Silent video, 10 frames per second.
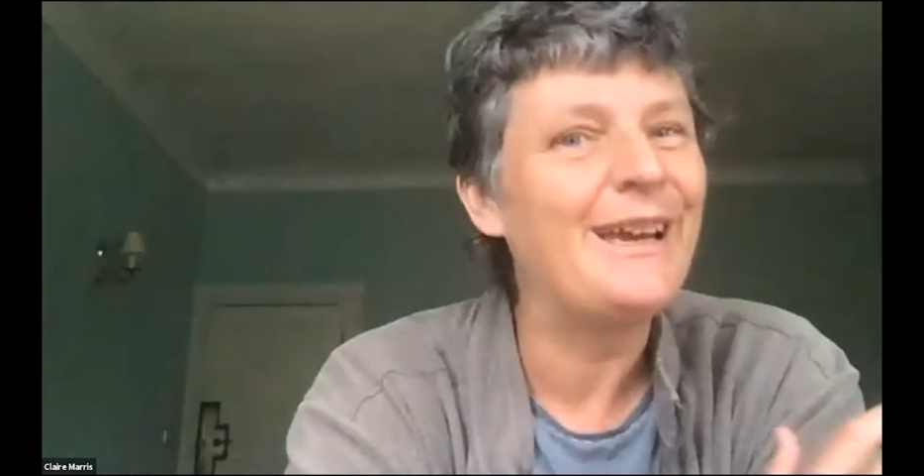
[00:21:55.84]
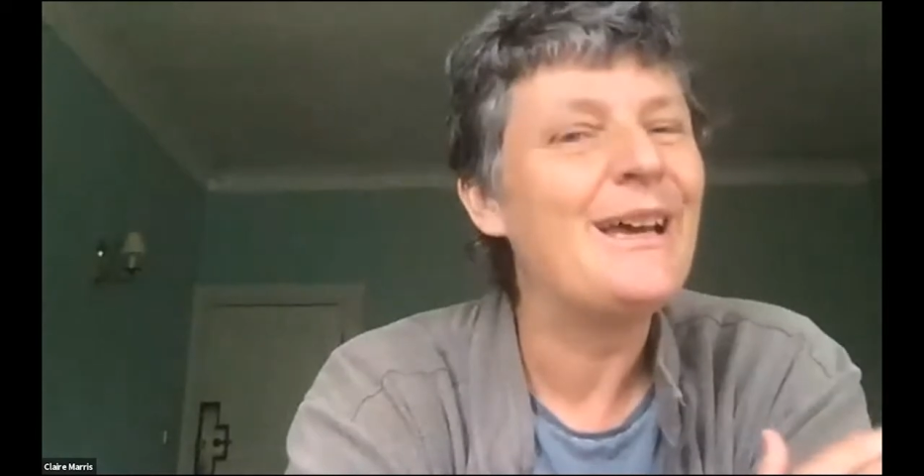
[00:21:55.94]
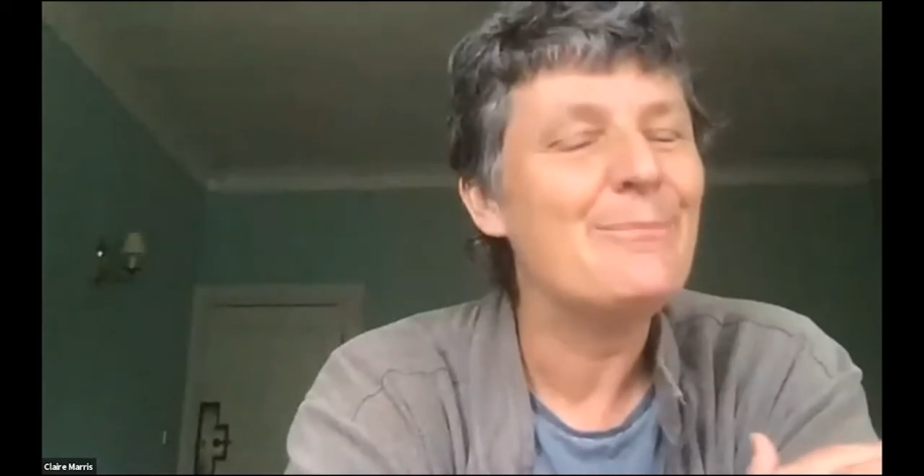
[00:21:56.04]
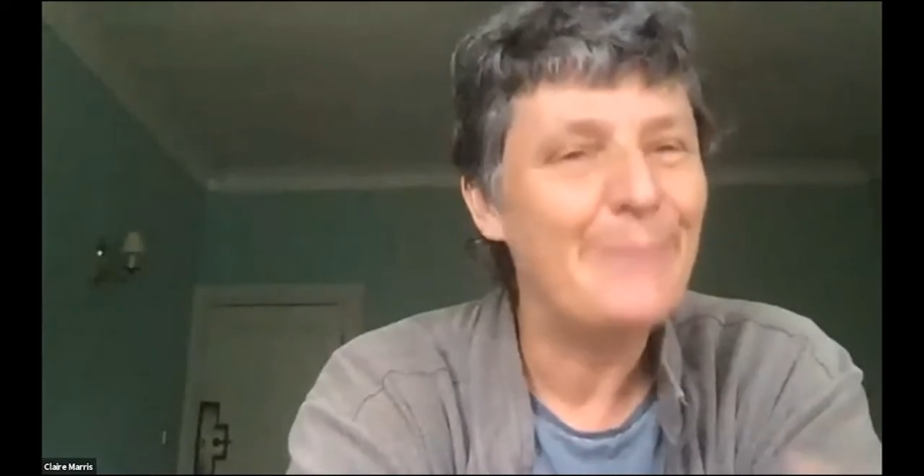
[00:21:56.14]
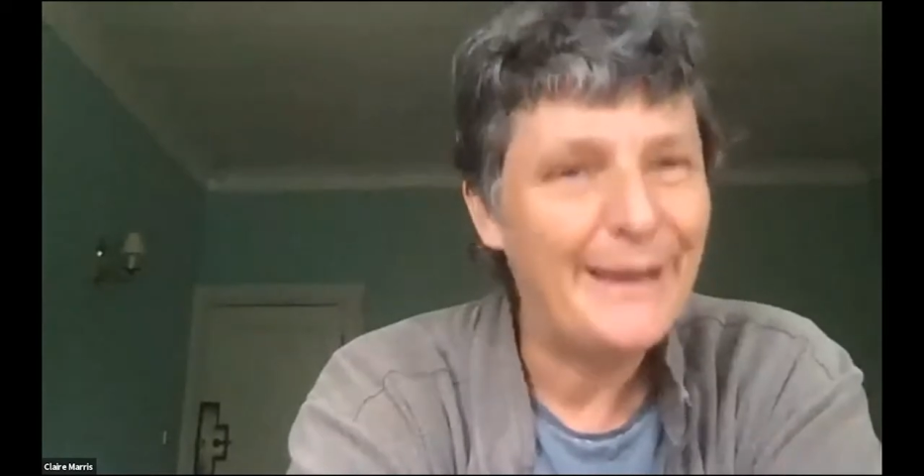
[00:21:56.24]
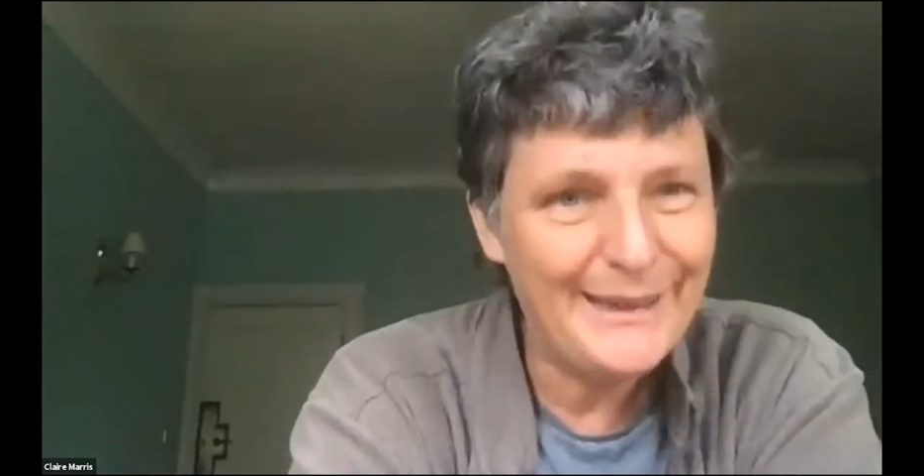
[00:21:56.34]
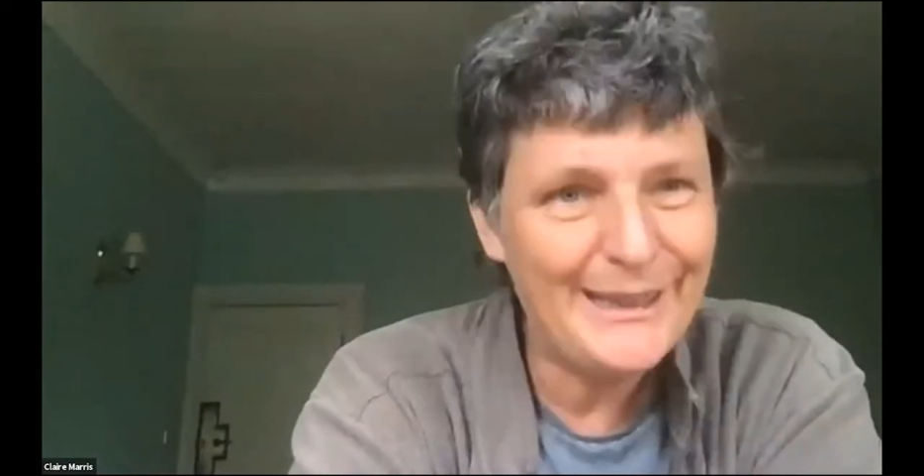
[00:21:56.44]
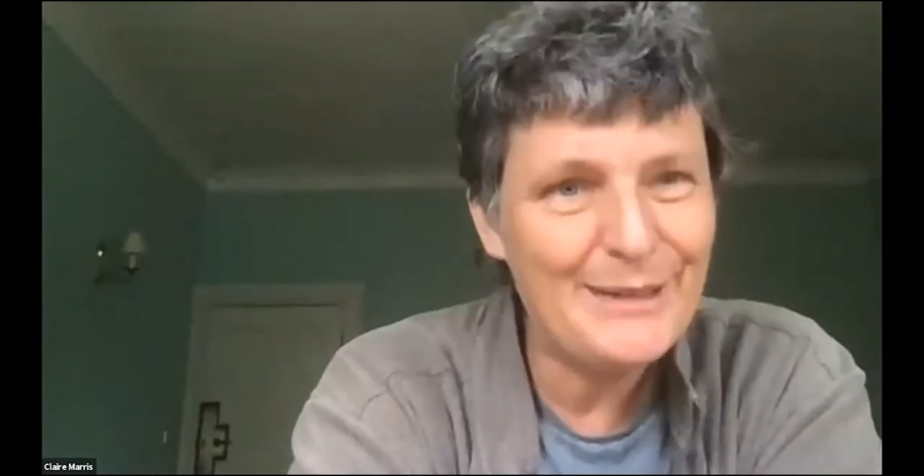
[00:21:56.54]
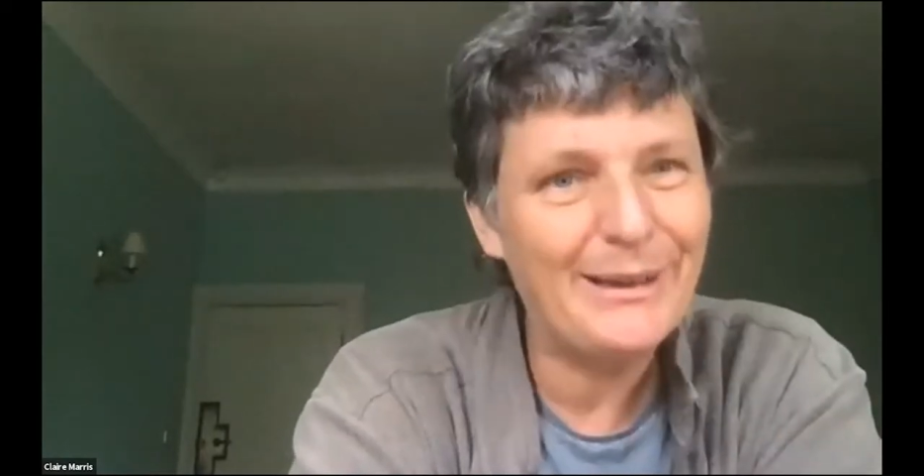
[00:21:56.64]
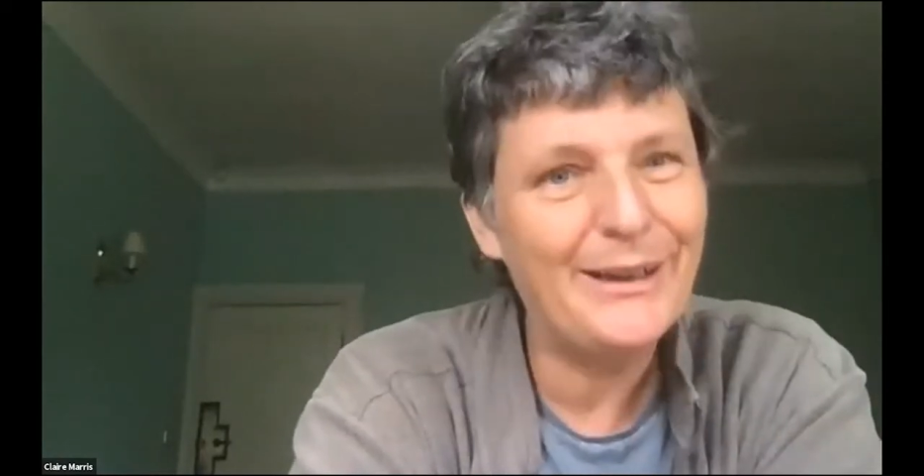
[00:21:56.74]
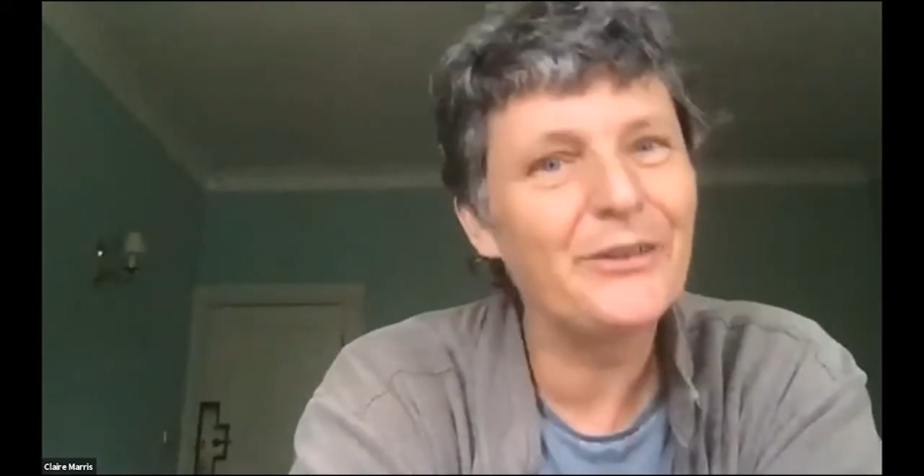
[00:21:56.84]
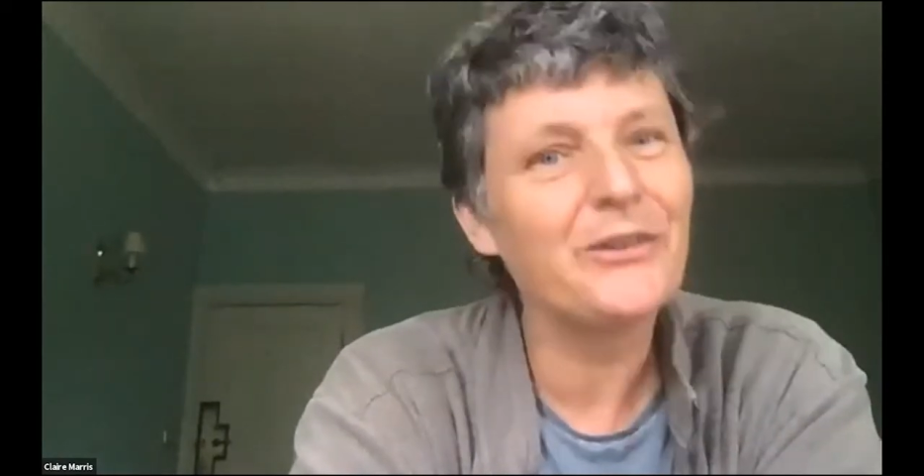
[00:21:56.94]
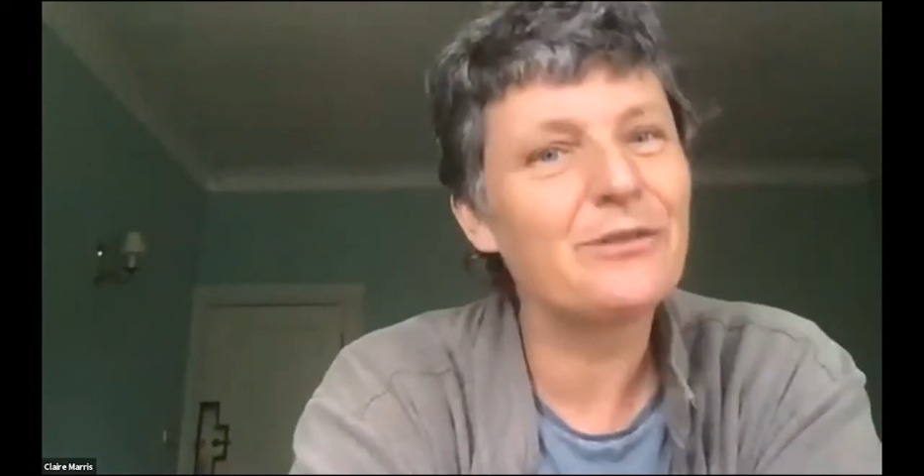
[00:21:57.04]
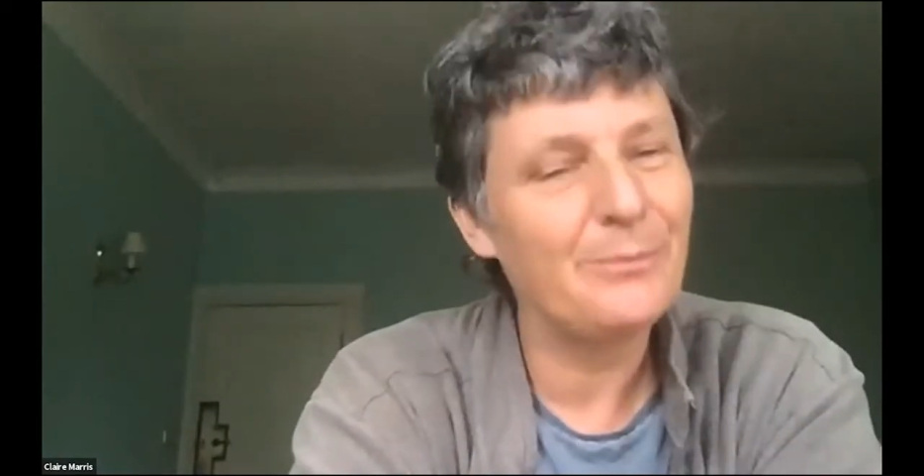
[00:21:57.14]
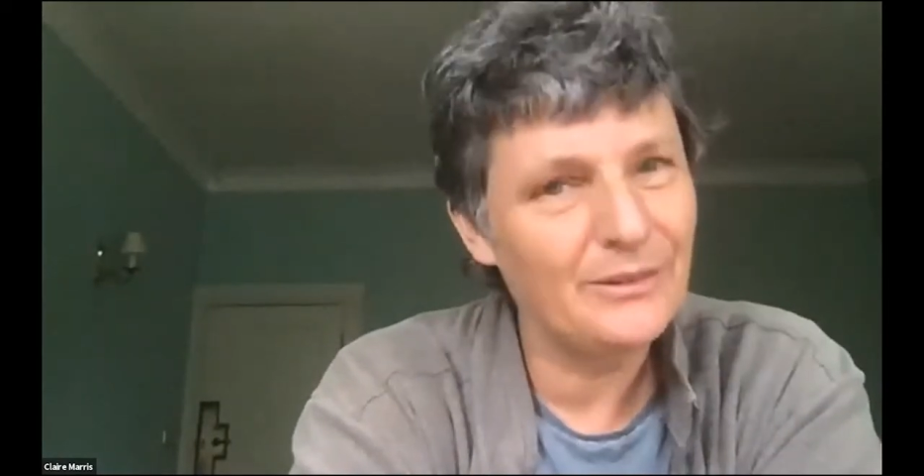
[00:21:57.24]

many emails from